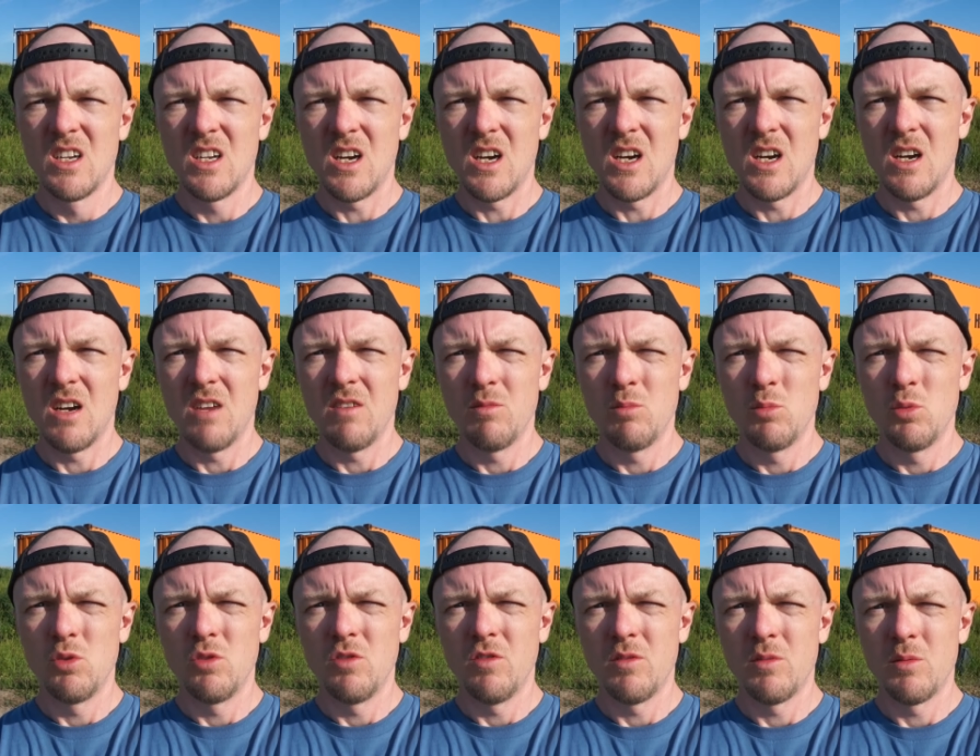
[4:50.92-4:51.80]
Uh, I've
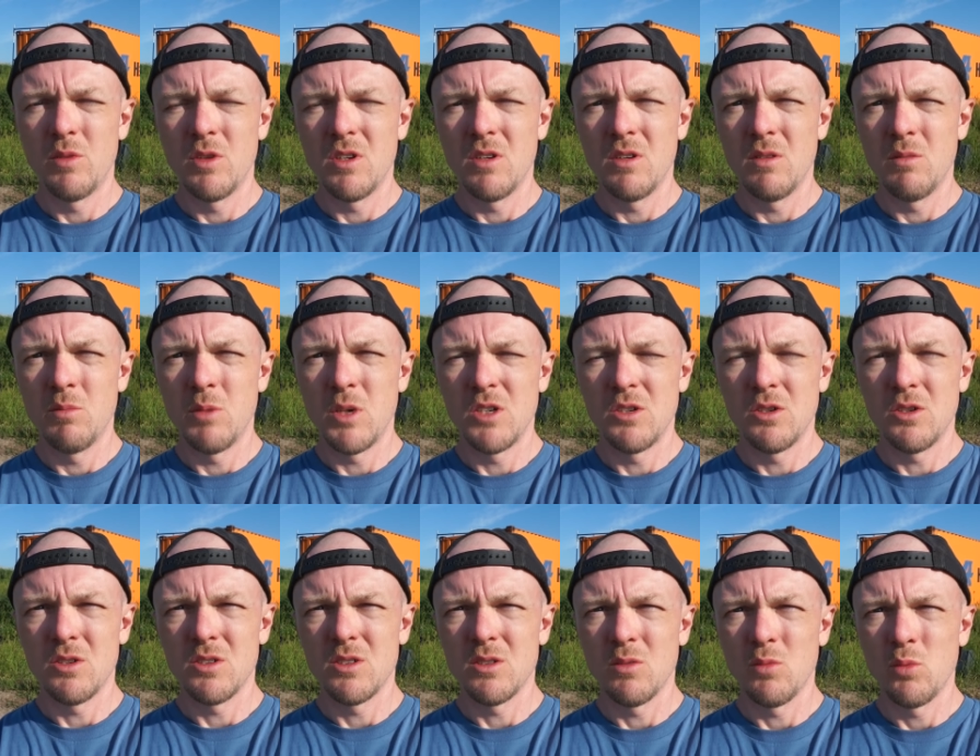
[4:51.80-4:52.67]
moved the
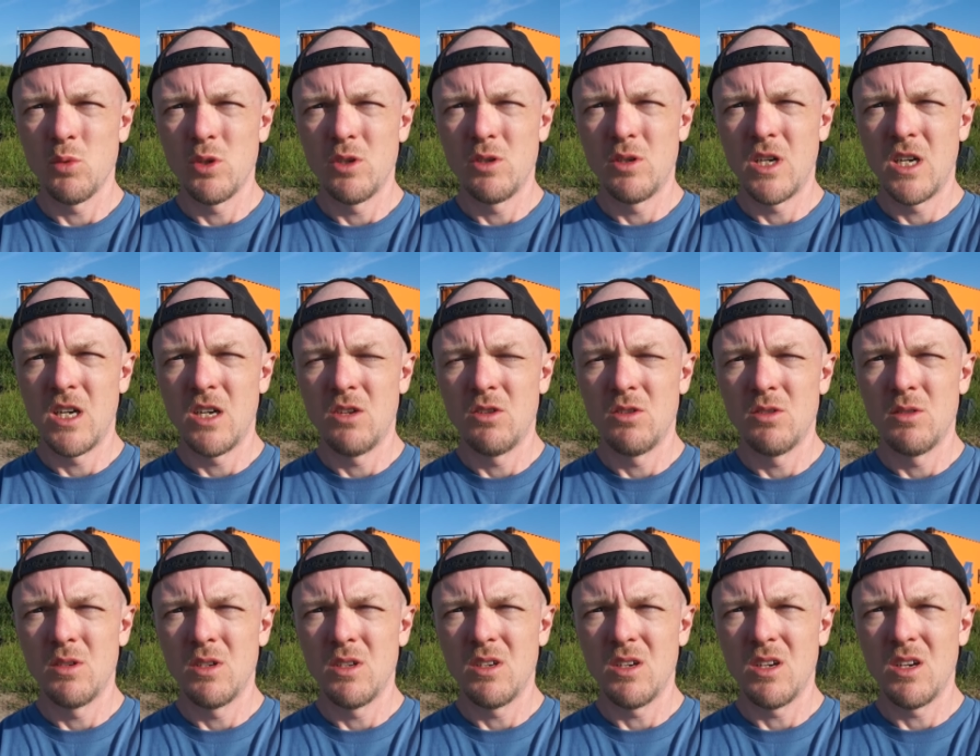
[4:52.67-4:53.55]
bundles of wood
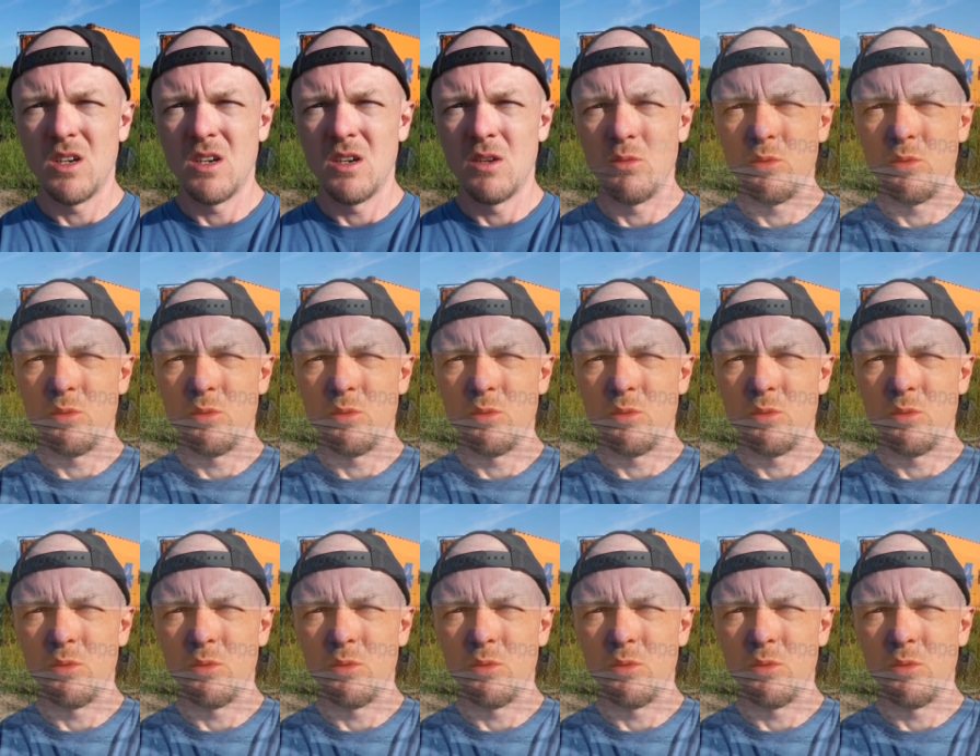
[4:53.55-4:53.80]
around, uh,